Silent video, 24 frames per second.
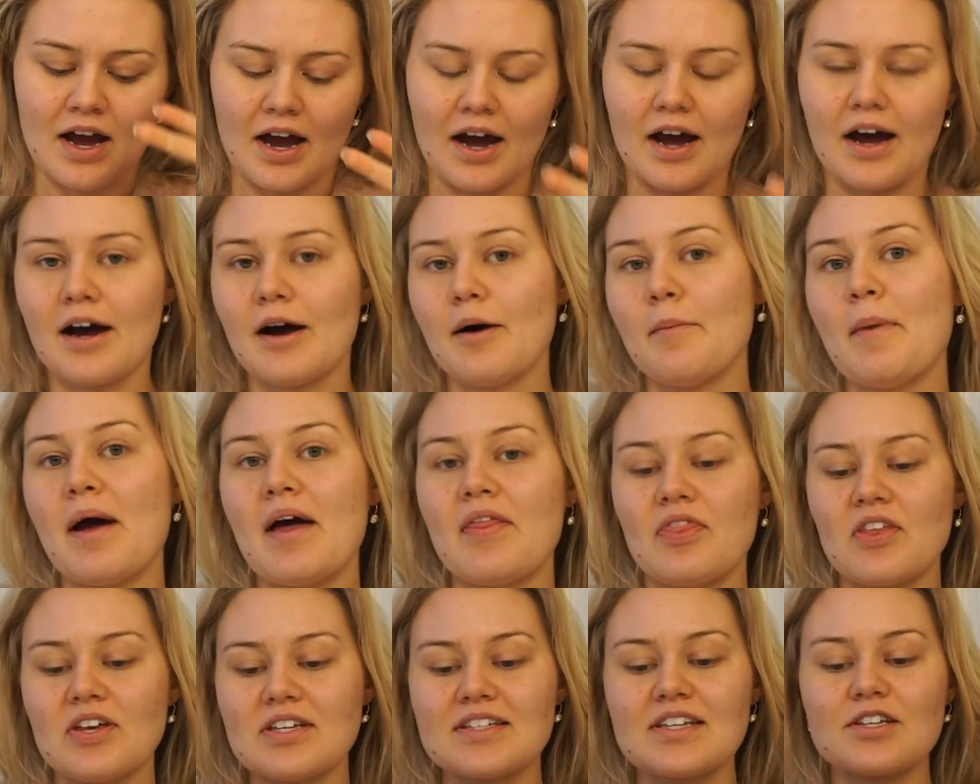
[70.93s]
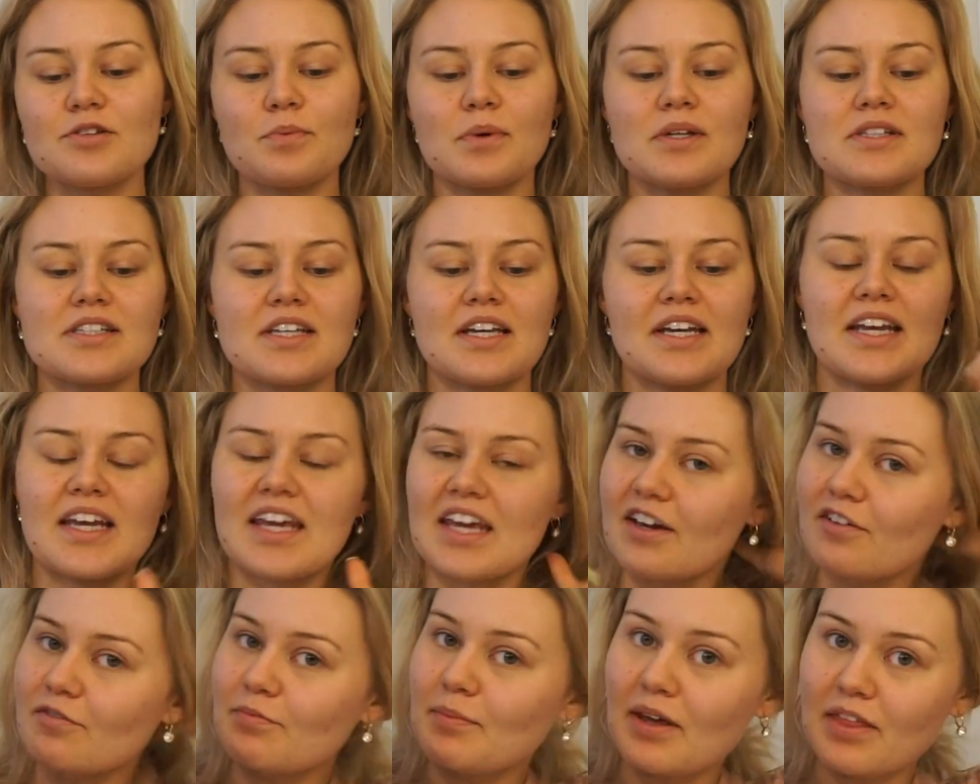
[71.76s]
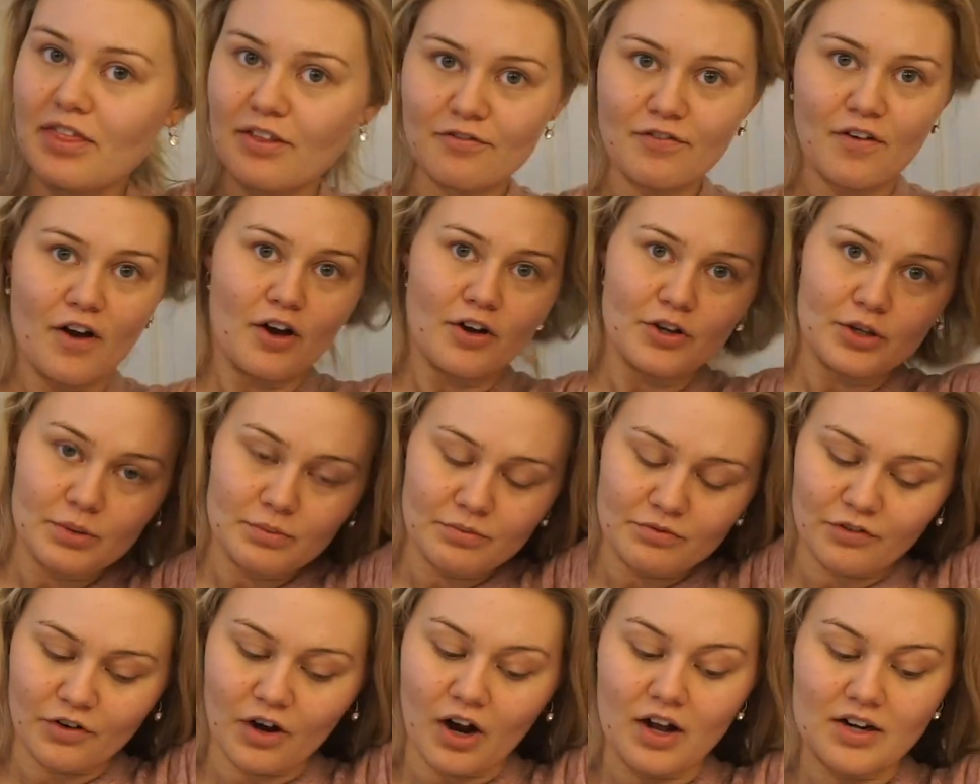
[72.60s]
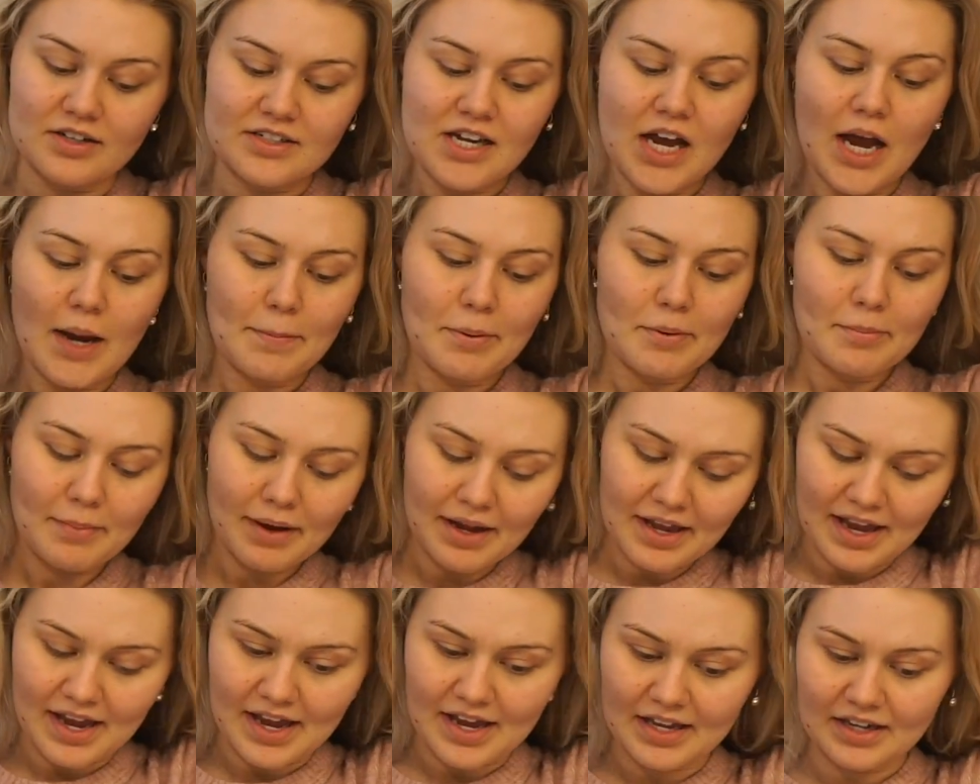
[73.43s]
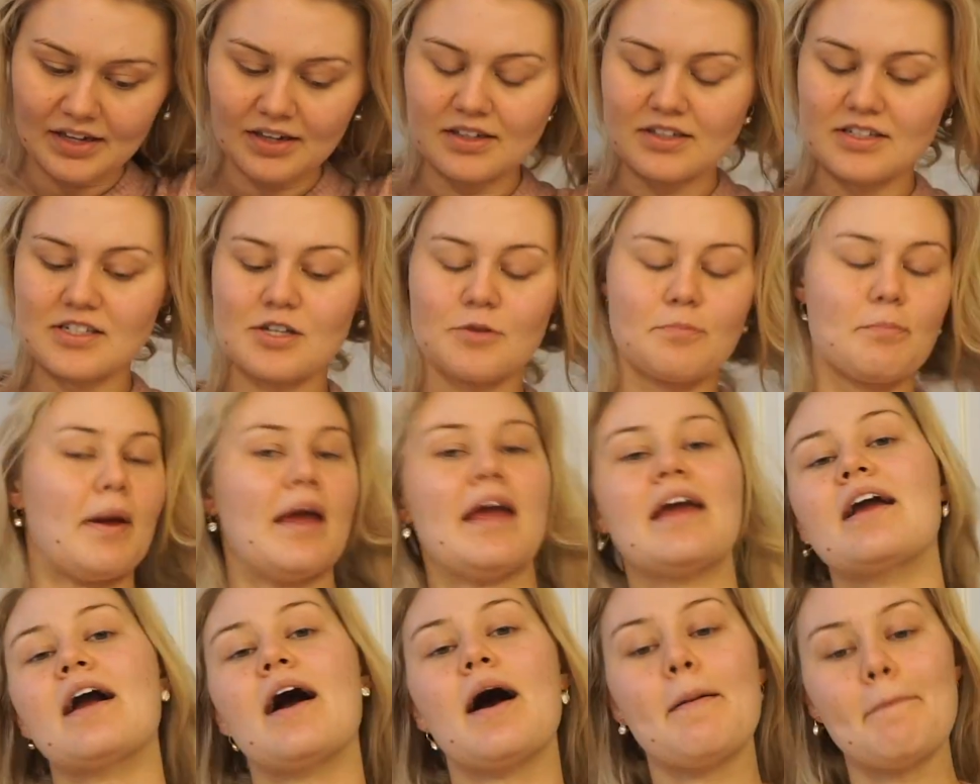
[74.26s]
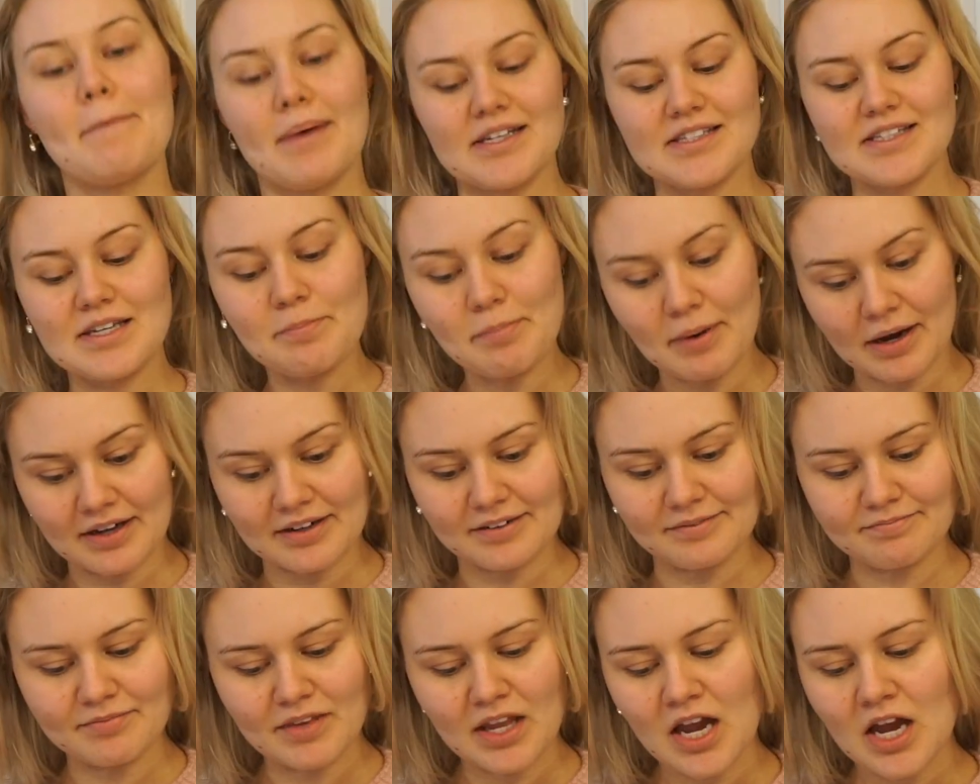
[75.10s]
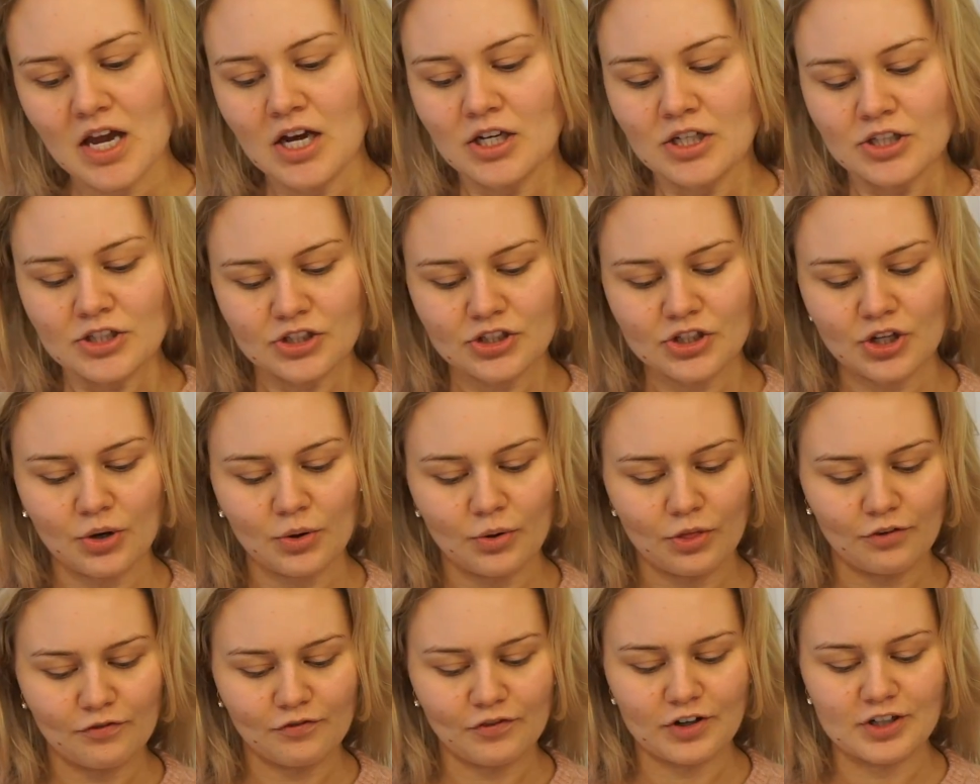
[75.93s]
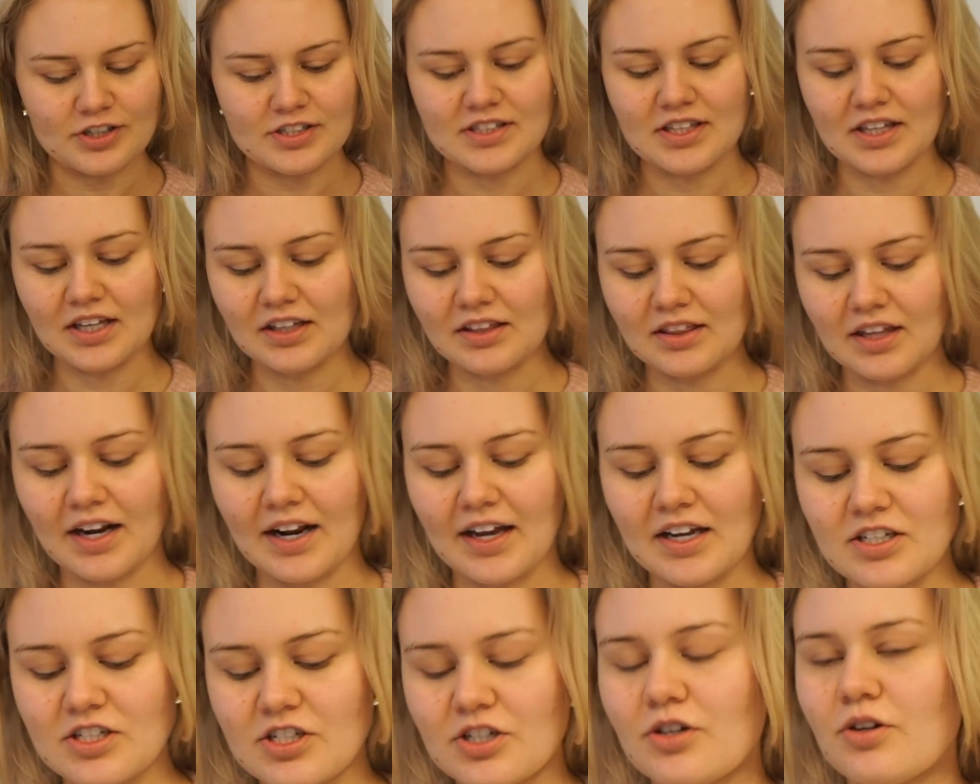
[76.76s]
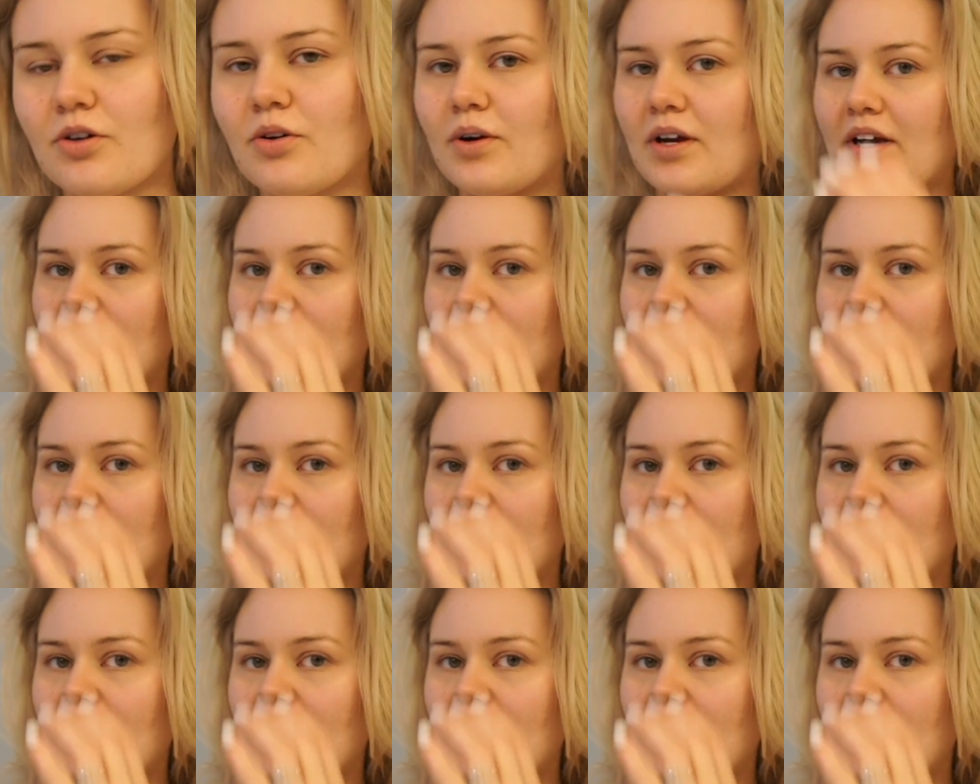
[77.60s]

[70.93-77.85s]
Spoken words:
And this is what's gonna give me the volume for on top of my head to make a messy bun. So the first thing that I do